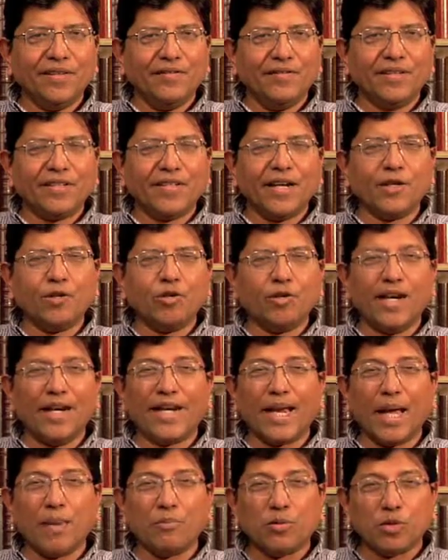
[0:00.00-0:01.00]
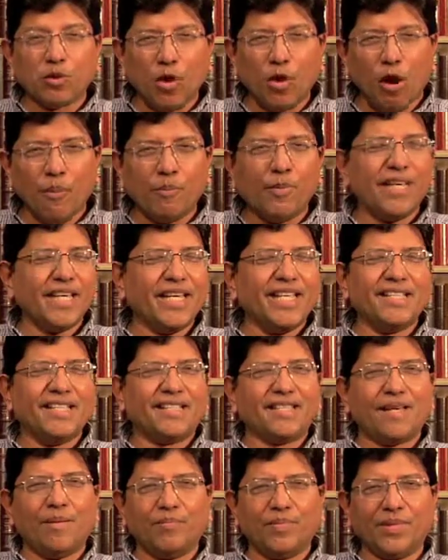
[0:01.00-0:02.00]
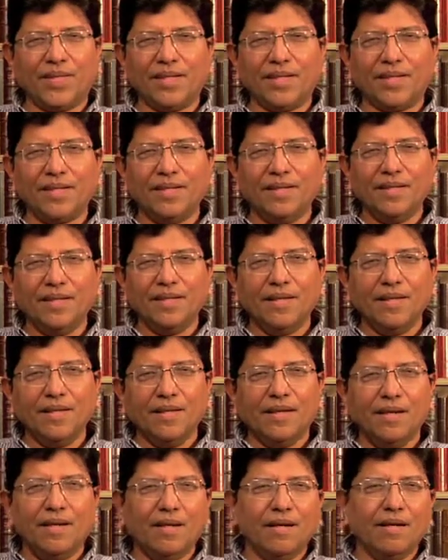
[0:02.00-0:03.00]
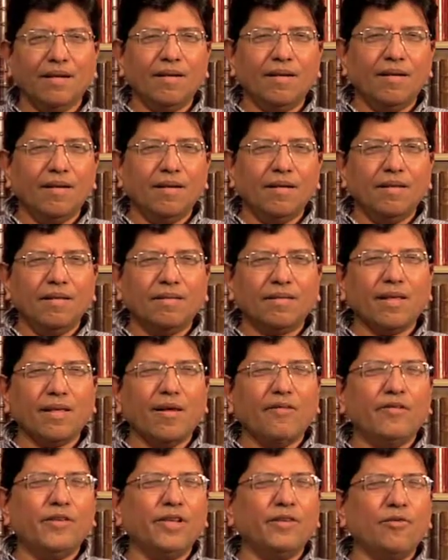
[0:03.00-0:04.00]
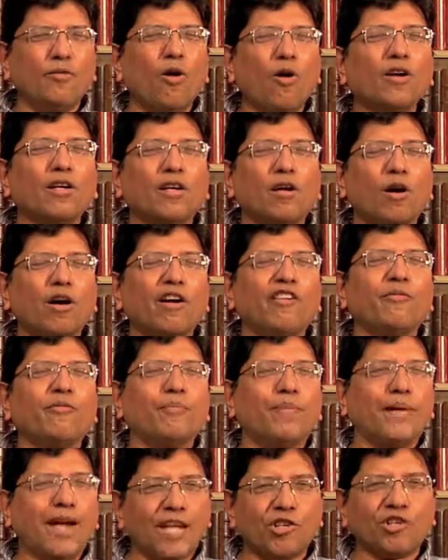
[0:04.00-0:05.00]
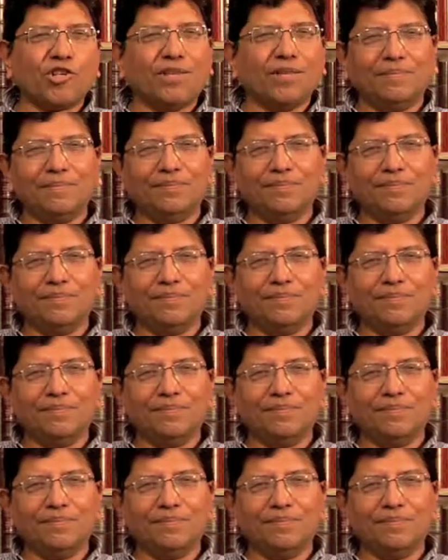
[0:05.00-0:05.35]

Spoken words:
We try to get absorbed in something. So we want a lot of pleasure.